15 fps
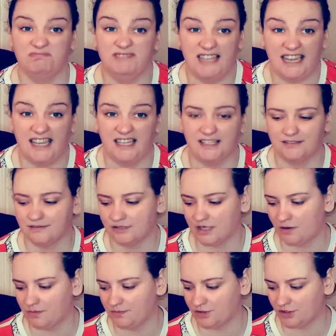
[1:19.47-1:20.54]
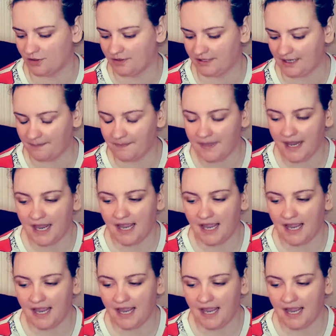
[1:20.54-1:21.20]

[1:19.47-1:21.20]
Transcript: they're his, so I won't be showing them.